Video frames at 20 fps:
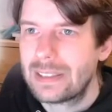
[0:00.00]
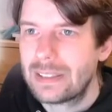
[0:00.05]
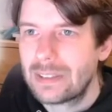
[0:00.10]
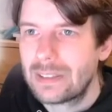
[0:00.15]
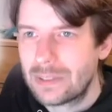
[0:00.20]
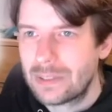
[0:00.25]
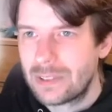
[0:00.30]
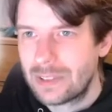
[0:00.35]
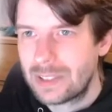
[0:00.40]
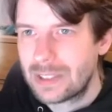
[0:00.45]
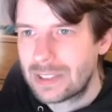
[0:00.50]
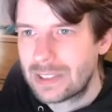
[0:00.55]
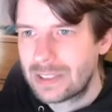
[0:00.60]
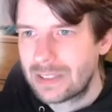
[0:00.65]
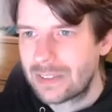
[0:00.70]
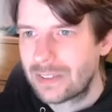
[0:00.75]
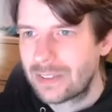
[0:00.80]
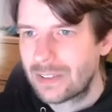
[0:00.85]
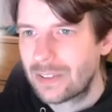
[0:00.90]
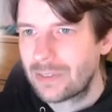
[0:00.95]
into your
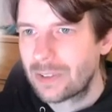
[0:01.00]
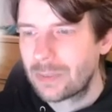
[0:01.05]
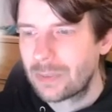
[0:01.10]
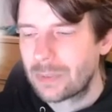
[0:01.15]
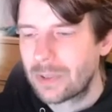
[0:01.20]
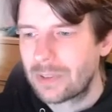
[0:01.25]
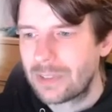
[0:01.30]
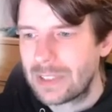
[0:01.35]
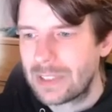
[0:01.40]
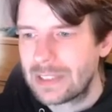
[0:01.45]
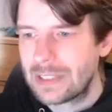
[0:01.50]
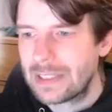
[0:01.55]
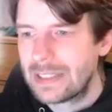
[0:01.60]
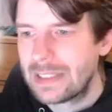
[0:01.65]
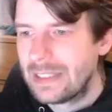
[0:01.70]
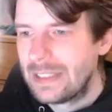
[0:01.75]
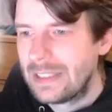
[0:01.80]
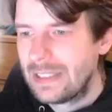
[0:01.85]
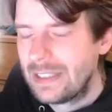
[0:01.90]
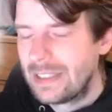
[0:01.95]
internet service provider.
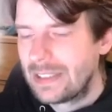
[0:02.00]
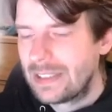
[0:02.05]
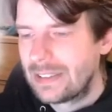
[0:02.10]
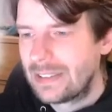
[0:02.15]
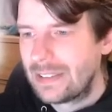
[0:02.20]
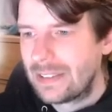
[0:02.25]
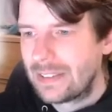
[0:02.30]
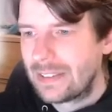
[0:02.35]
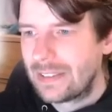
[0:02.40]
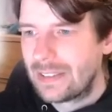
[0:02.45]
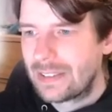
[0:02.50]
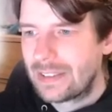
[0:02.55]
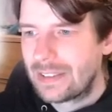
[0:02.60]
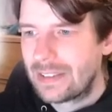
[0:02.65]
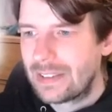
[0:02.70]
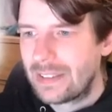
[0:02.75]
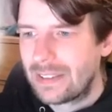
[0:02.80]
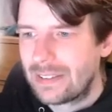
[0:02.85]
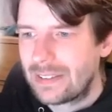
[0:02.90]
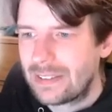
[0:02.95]
So that's yet
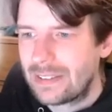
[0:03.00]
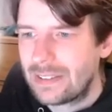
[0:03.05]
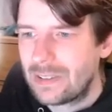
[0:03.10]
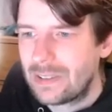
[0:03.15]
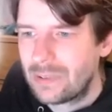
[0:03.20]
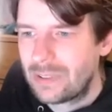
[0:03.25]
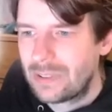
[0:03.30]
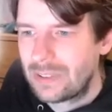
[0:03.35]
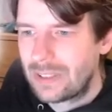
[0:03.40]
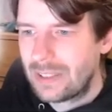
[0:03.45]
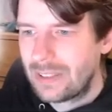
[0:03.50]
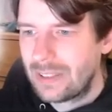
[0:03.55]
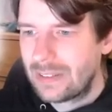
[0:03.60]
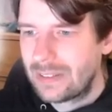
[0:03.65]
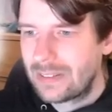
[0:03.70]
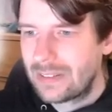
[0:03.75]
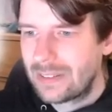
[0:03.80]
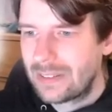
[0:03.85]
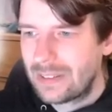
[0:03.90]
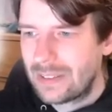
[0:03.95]
another use
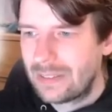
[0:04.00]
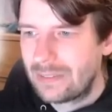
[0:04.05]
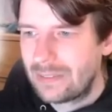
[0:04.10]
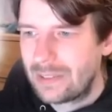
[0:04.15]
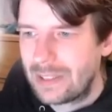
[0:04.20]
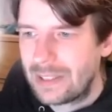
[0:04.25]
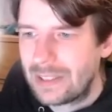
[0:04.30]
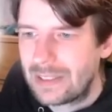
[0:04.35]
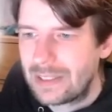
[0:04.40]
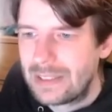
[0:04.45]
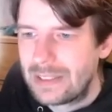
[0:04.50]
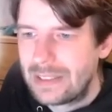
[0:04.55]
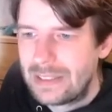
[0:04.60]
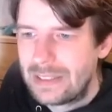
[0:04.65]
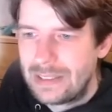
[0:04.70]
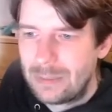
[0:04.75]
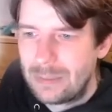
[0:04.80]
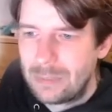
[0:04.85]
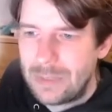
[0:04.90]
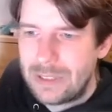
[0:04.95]
case uh, where
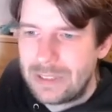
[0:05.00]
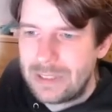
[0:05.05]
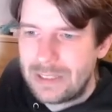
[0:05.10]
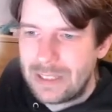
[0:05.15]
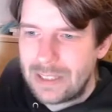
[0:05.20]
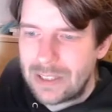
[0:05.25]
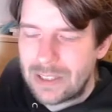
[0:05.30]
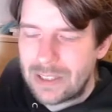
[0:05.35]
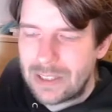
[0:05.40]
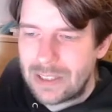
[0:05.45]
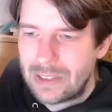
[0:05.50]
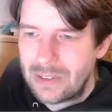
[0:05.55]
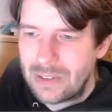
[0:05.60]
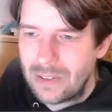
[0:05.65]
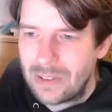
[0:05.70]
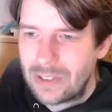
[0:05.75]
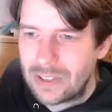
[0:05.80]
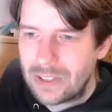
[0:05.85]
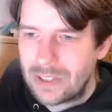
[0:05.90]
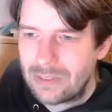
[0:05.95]
PDH
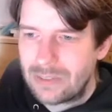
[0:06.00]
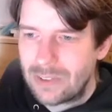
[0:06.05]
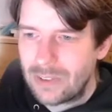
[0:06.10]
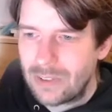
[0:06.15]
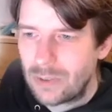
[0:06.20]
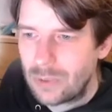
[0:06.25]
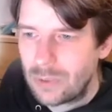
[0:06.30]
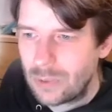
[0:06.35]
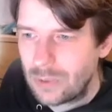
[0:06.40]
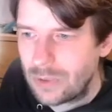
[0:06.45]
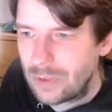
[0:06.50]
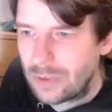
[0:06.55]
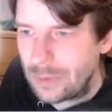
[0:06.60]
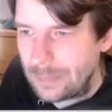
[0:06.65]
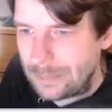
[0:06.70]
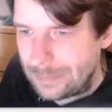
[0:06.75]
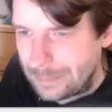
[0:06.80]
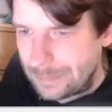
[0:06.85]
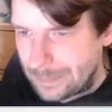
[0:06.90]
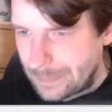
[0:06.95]
technology was used.
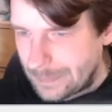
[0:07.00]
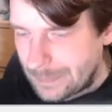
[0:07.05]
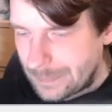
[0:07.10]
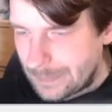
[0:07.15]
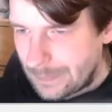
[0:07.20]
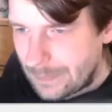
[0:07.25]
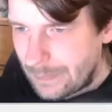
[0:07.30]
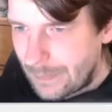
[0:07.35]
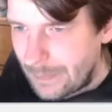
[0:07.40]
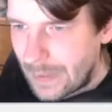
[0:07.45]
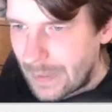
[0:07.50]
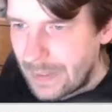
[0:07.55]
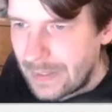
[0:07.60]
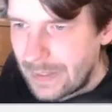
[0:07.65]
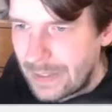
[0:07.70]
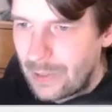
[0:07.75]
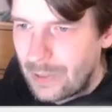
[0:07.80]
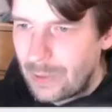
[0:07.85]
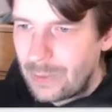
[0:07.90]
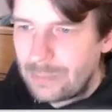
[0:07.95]

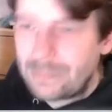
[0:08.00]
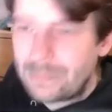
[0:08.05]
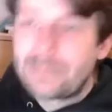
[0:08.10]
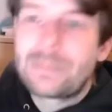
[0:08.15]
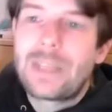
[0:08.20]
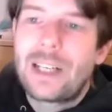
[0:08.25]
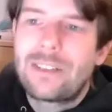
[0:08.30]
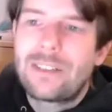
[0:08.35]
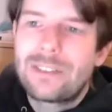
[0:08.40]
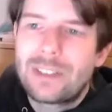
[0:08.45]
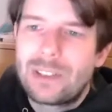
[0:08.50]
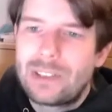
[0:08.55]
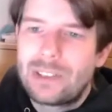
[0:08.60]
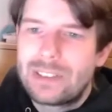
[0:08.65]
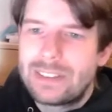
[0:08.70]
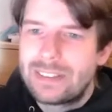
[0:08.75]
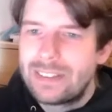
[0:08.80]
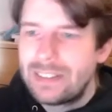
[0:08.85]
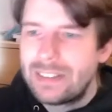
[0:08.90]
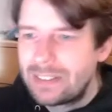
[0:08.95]
Now, after all
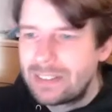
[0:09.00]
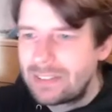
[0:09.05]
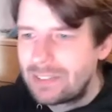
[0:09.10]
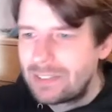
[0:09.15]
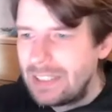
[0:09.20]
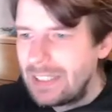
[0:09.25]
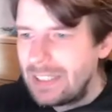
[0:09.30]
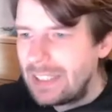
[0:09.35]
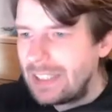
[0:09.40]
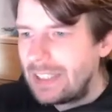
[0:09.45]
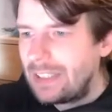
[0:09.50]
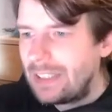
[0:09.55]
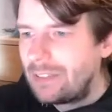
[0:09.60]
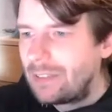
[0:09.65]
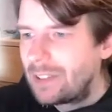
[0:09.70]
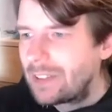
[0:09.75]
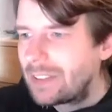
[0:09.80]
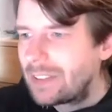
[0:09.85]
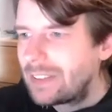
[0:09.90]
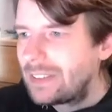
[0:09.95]
this history,
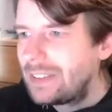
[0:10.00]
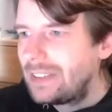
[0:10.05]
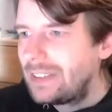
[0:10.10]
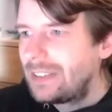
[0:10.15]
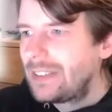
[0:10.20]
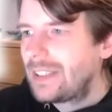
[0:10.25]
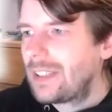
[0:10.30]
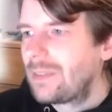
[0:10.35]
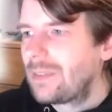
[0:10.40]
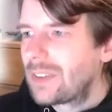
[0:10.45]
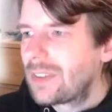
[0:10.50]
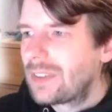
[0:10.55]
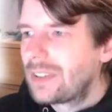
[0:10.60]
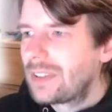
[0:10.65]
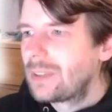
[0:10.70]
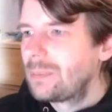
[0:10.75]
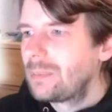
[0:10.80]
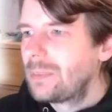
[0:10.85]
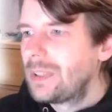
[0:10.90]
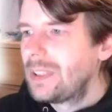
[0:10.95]
where is TDM
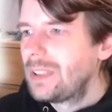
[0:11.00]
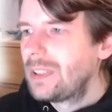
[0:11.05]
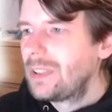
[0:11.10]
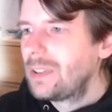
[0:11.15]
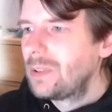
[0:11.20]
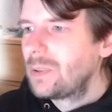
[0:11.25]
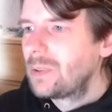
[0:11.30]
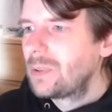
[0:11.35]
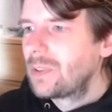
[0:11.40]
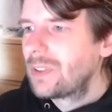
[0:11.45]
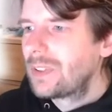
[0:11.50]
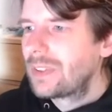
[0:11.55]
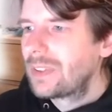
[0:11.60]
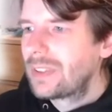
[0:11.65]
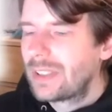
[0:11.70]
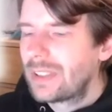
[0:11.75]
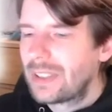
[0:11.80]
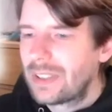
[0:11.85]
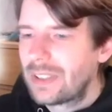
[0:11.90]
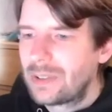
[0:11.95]
still being used
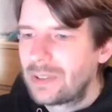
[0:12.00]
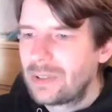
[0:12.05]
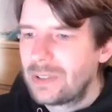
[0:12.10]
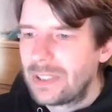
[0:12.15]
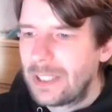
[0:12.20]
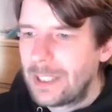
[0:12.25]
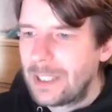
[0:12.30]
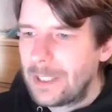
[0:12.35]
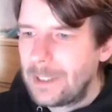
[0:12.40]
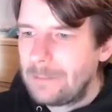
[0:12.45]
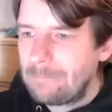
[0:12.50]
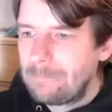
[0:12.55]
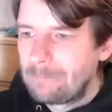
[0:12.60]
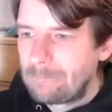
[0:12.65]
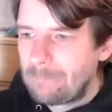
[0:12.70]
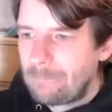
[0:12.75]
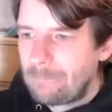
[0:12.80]
uh, today?